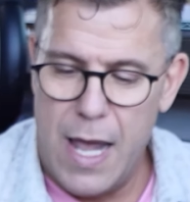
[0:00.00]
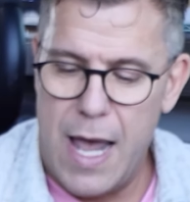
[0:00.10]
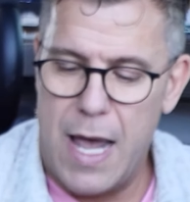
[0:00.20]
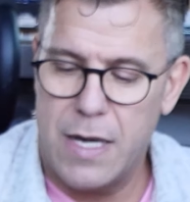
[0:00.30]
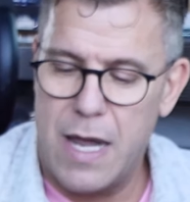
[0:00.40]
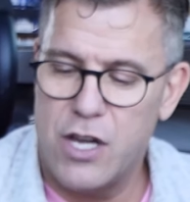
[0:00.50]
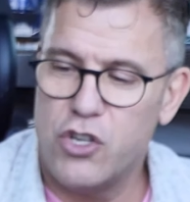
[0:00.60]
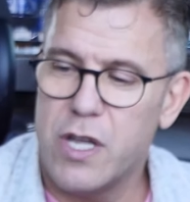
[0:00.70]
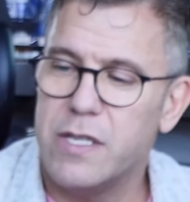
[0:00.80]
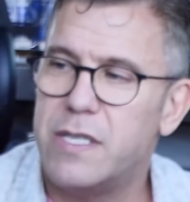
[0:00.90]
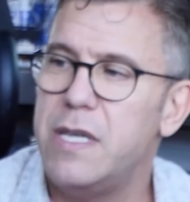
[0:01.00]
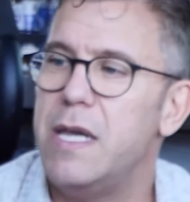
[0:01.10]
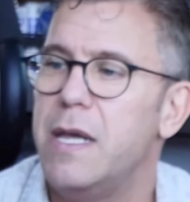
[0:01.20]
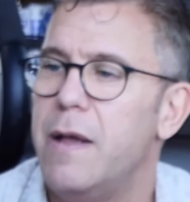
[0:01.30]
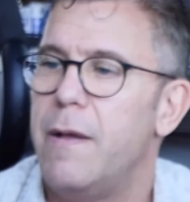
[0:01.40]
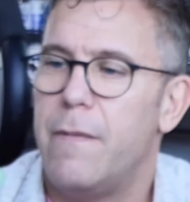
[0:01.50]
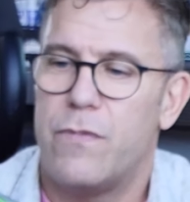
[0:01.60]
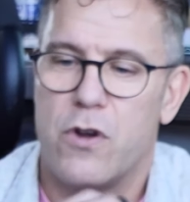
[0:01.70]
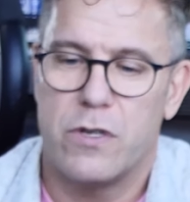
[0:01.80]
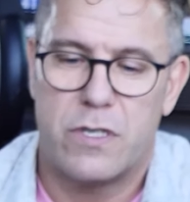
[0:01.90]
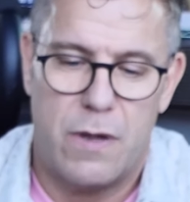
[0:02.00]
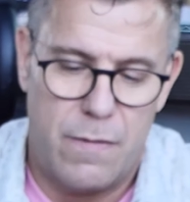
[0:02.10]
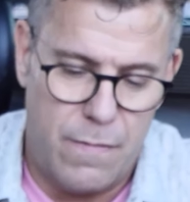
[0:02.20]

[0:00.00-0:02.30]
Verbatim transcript: And as you can see, there's